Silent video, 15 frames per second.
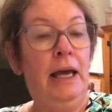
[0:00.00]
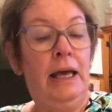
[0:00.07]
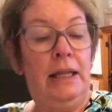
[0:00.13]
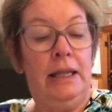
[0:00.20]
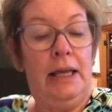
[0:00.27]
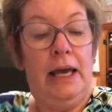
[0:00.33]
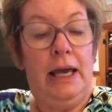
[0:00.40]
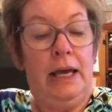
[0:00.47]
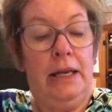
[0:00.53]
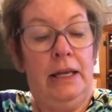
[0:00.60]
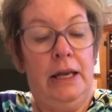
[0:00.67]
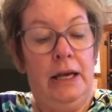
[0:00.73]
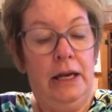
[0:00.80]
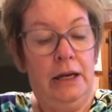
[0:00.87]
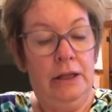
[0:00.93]
and
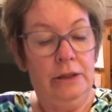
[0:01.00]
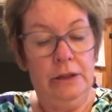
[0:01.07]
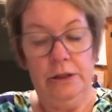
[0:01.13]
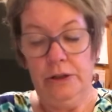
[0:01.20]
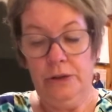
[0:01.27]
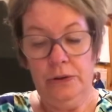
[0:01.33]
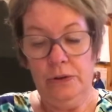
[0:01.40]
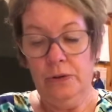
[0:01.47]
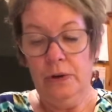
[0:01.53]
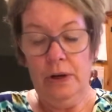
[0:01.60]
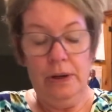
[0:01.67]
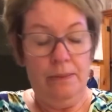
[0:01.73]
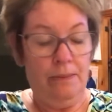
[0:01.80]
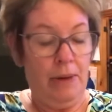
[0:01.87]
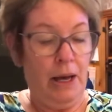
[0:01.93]
then
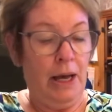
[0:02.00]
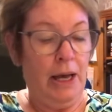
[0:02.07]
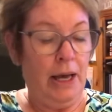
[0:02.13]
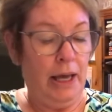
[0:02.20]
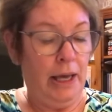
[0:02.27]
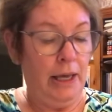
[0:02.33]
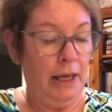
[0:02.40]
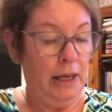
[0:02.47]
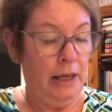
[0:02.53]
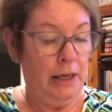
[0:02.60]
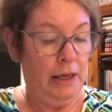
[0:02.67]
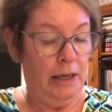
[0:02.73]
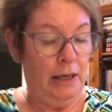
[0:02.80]
glue my